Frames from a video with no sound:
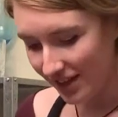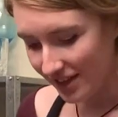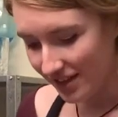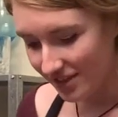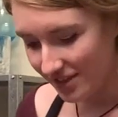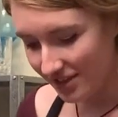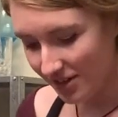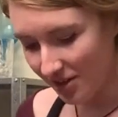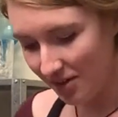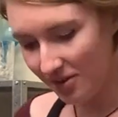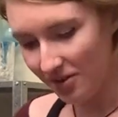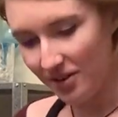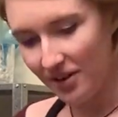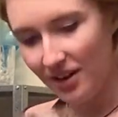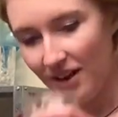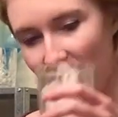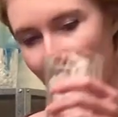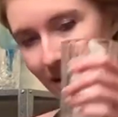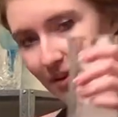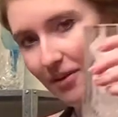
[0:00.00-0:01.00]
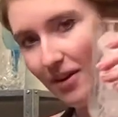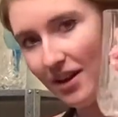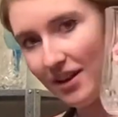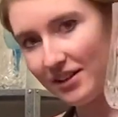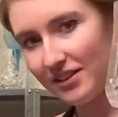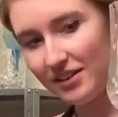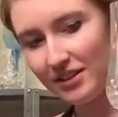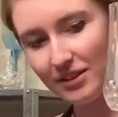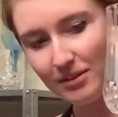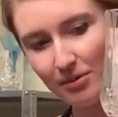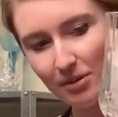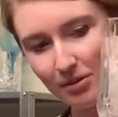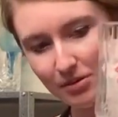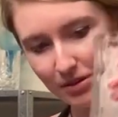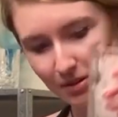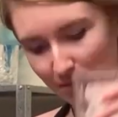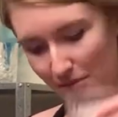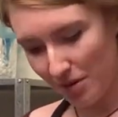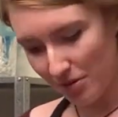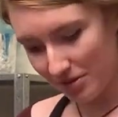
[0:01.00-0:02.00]
So ironically, the one with
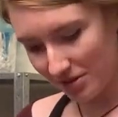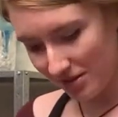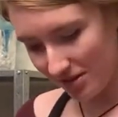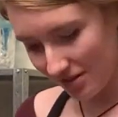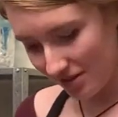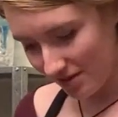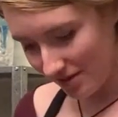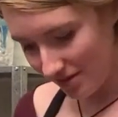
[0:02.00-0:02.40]
the most